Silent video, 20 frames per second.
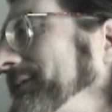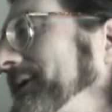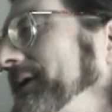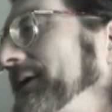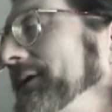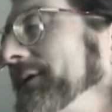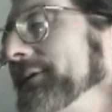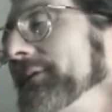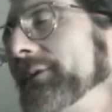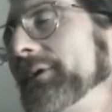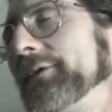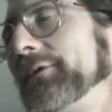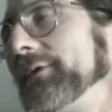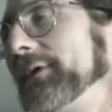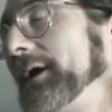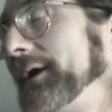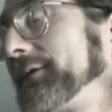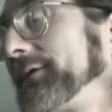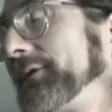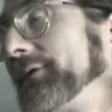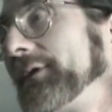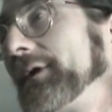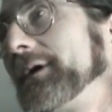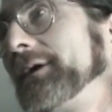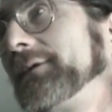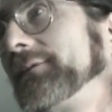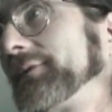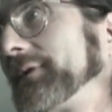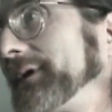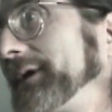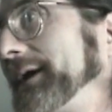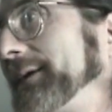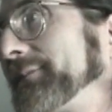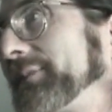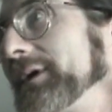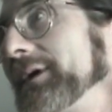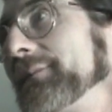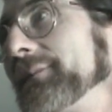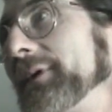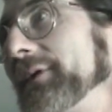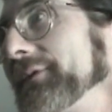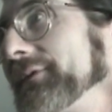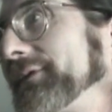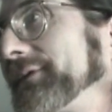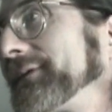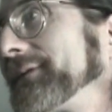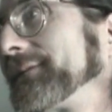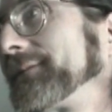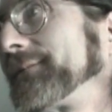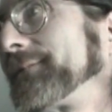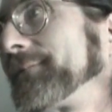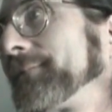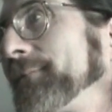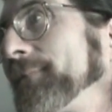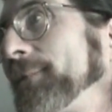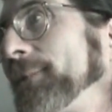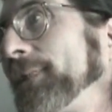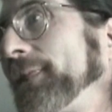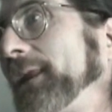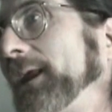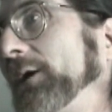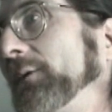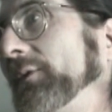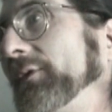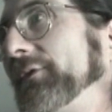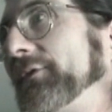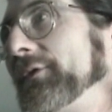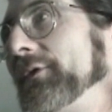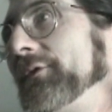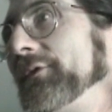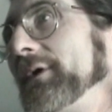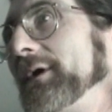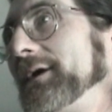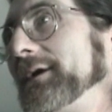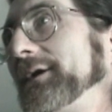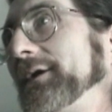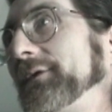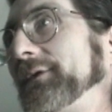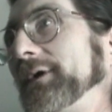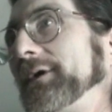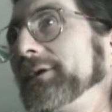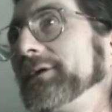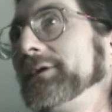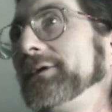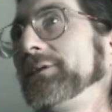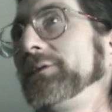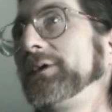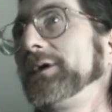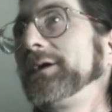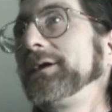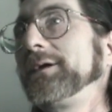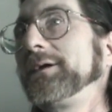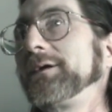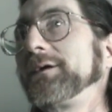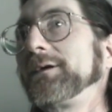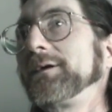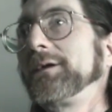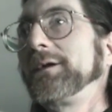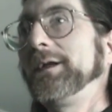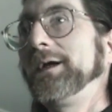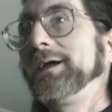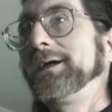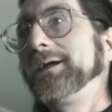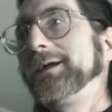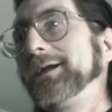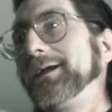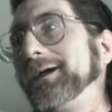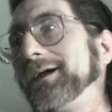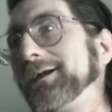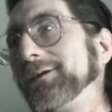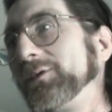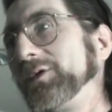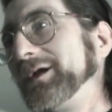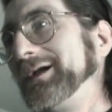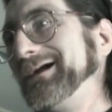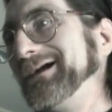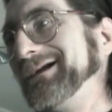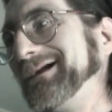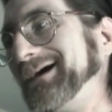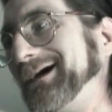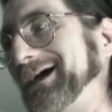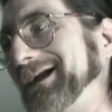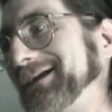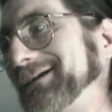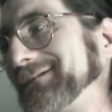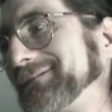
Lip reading: It was not designed for that purpose. It was designed to tell you when you're dying and when you're not.